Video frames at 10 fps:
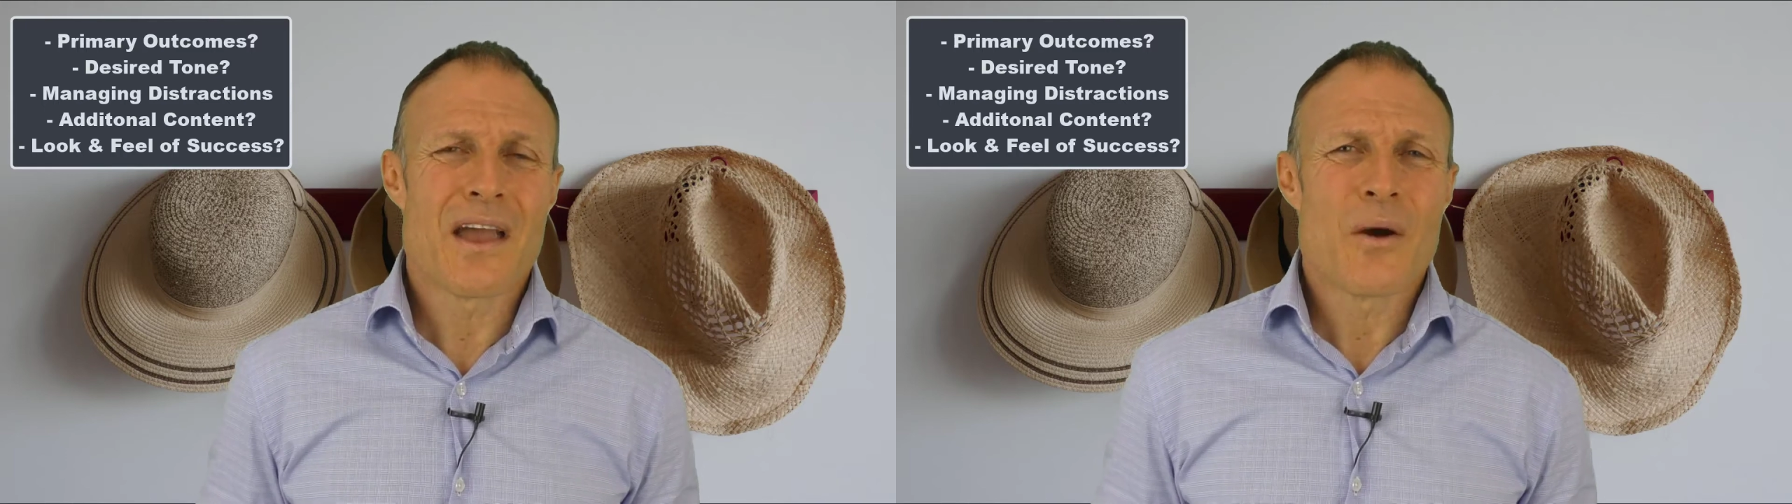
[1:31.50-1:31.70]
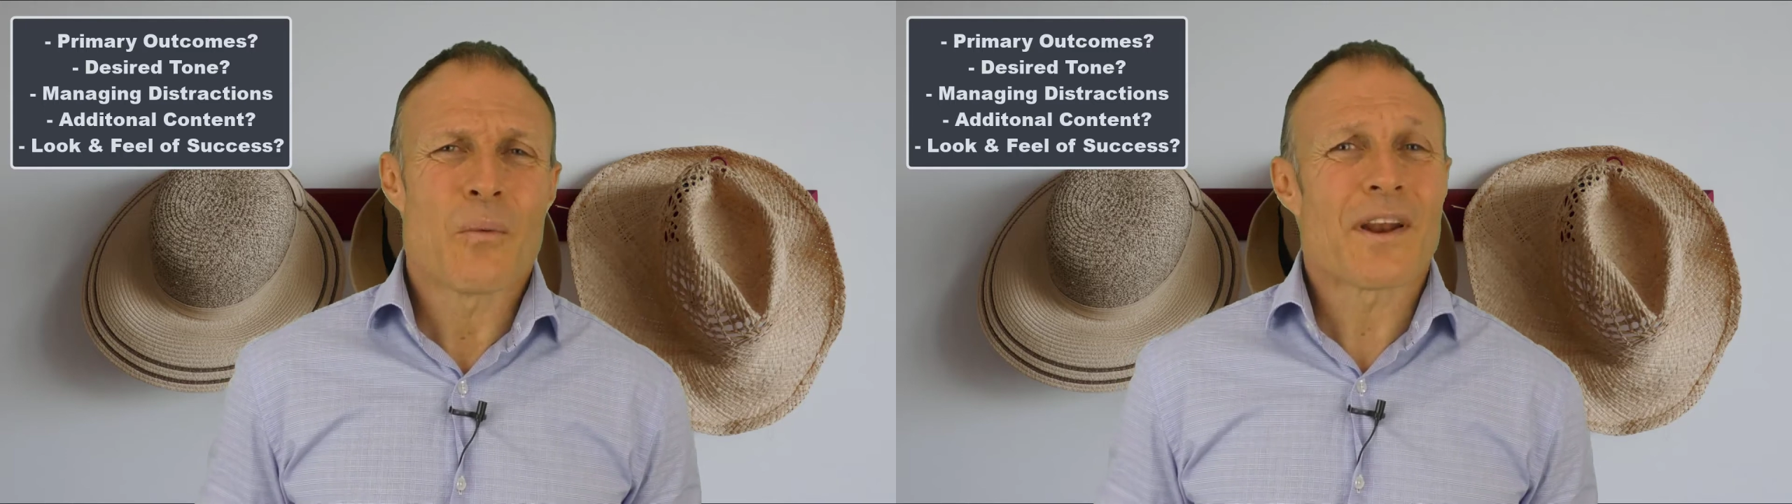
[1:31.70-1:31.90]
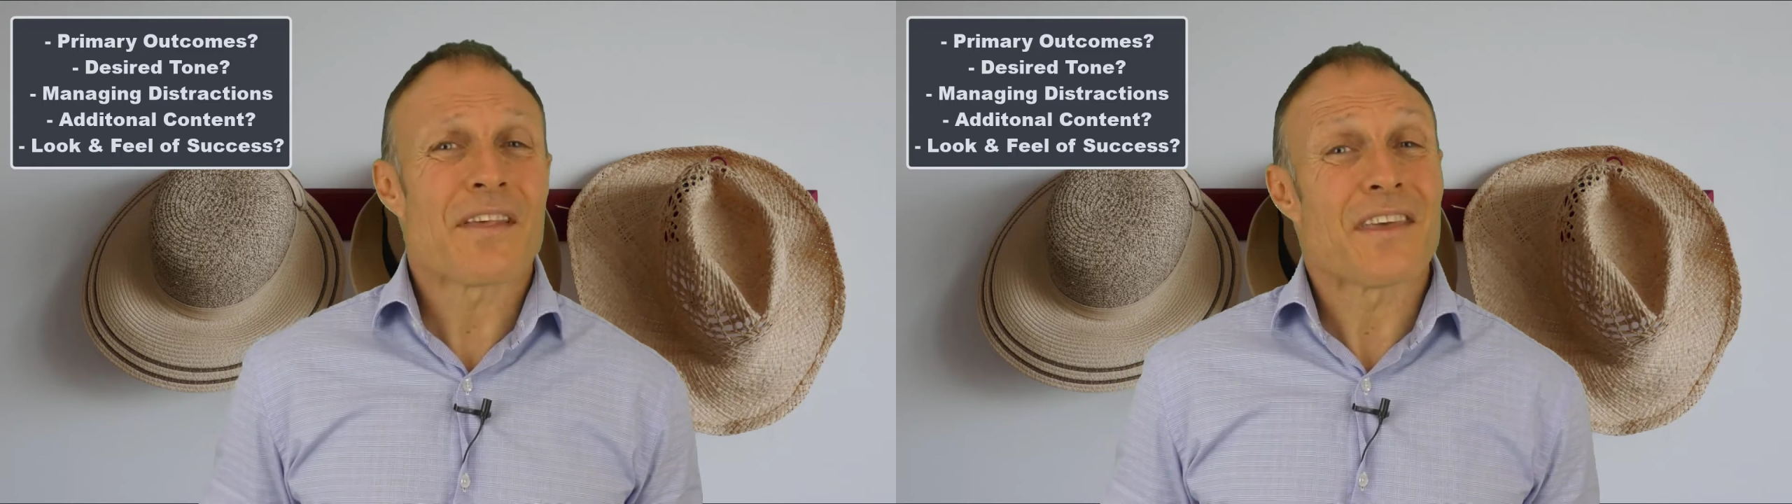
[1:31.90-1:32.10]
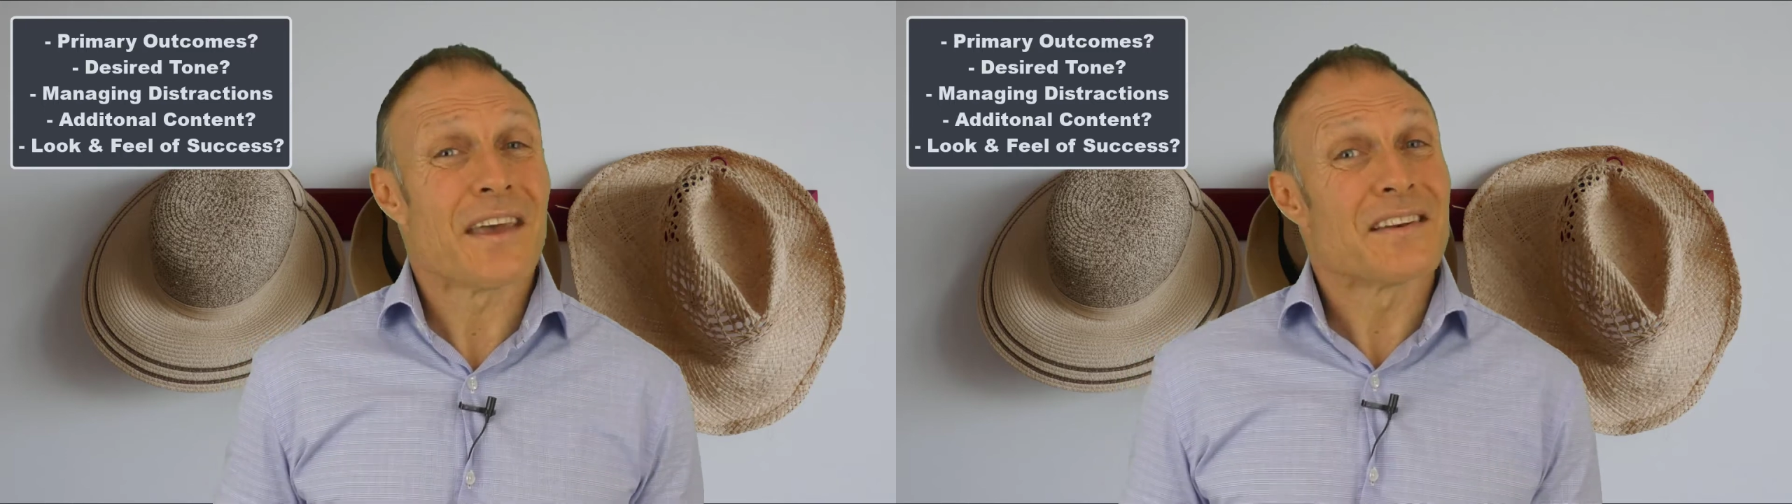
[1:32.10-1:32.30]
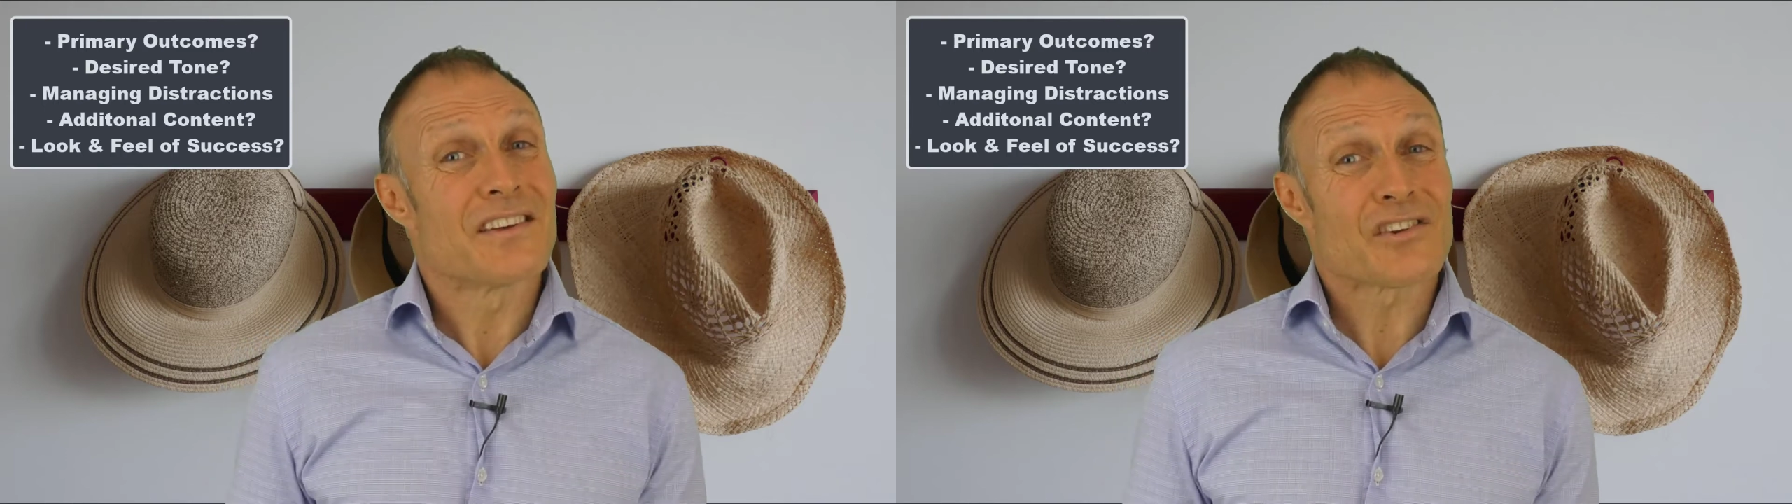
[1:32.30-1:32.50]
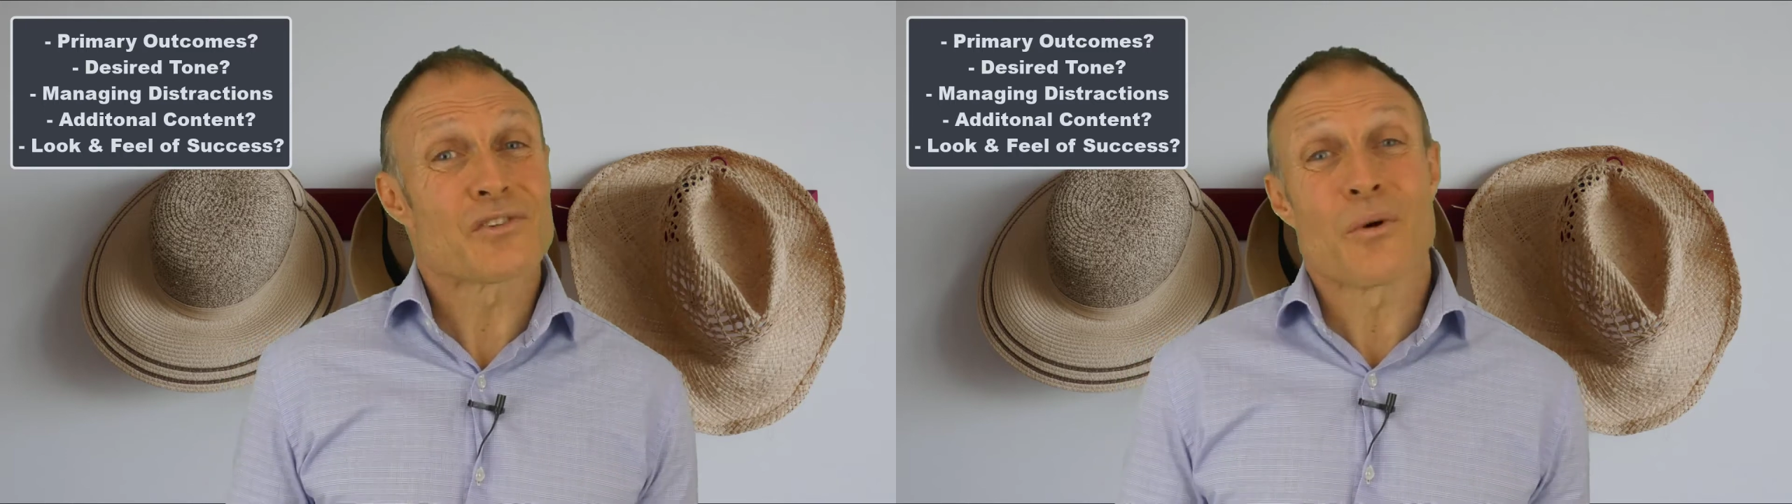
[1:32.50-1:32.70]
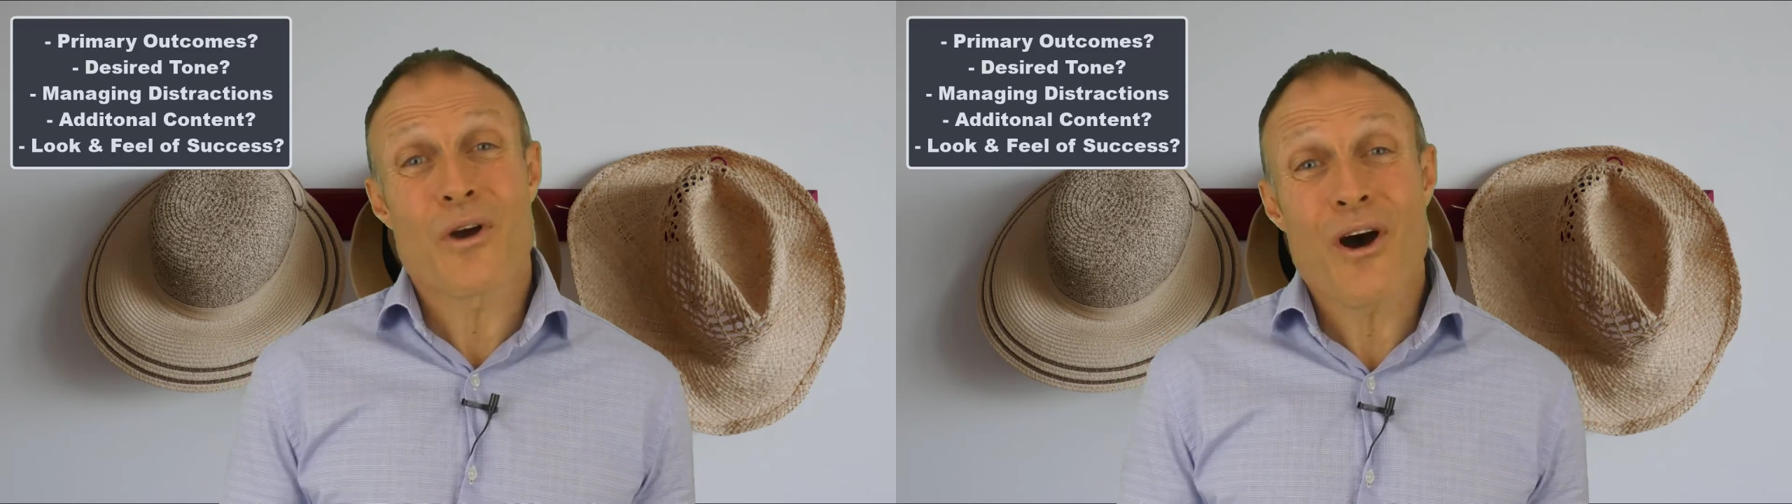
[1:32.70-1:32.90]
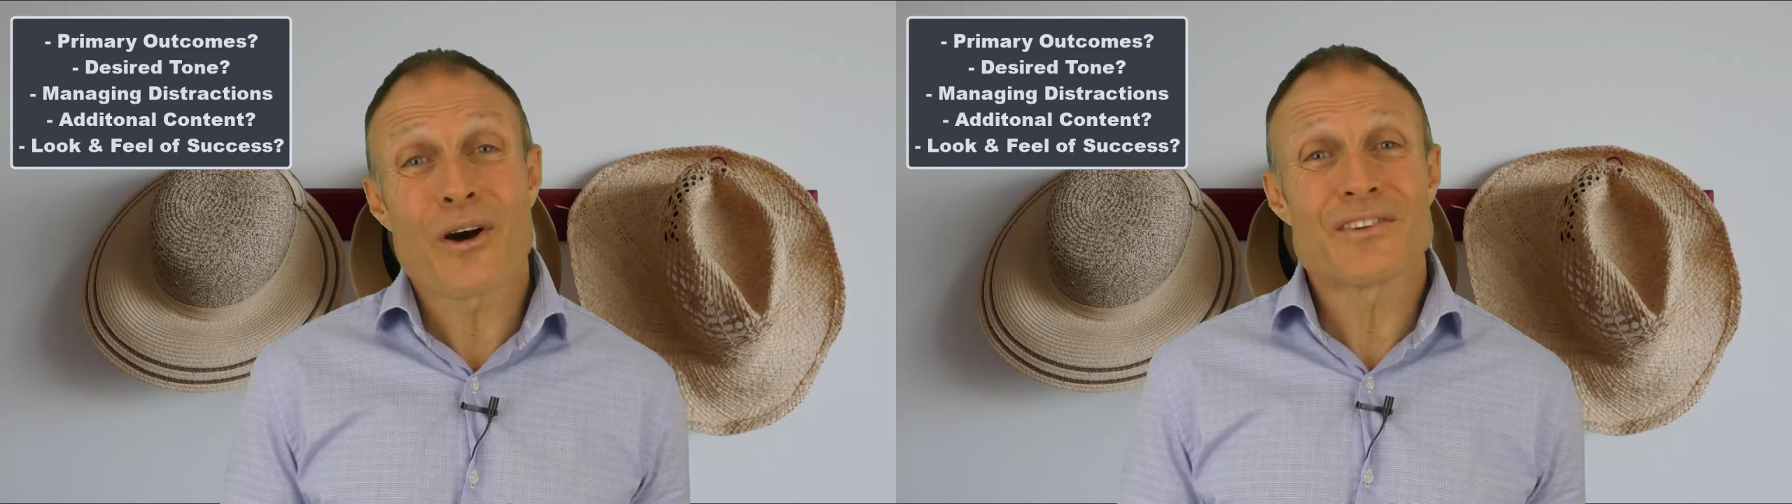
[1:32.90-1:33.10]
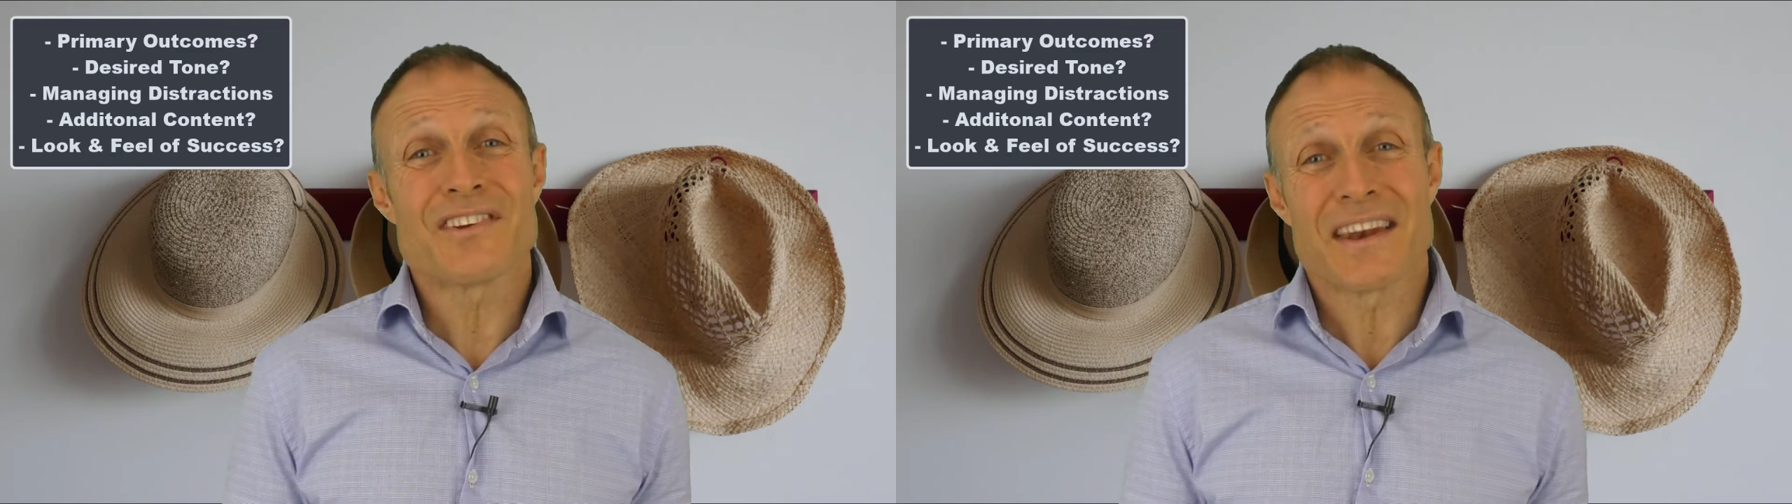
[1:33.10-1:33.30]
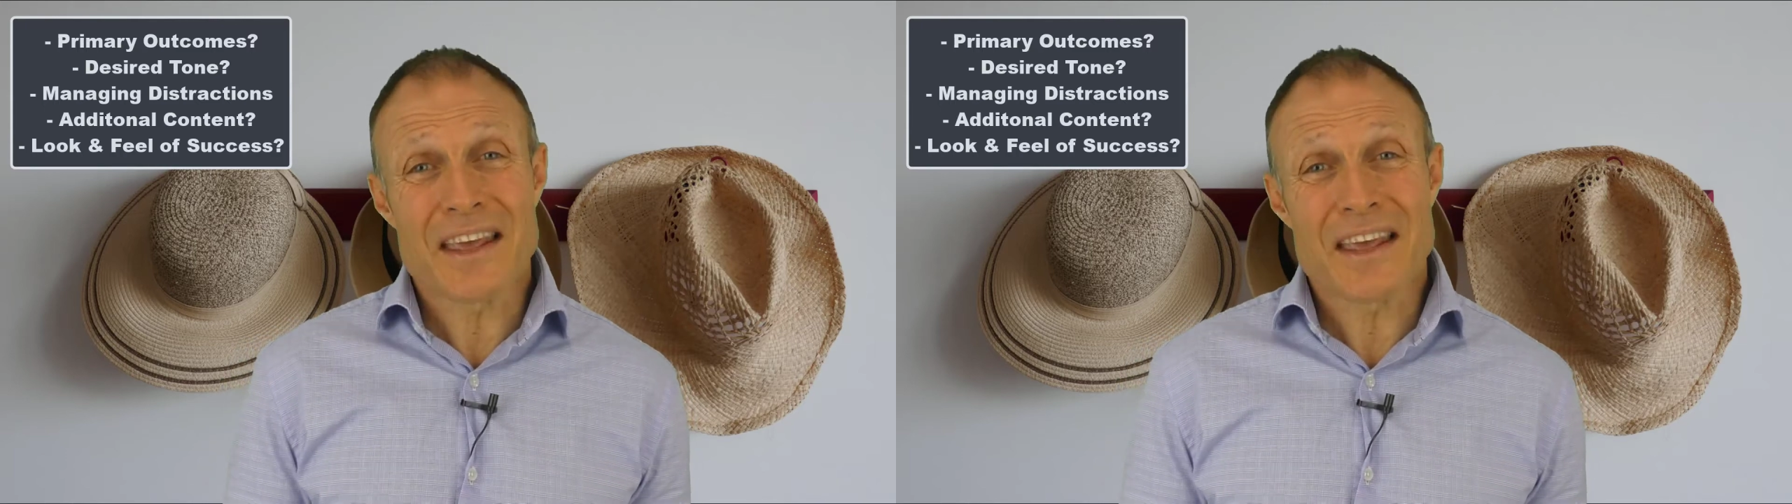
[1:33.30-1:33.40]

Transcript: What other additional content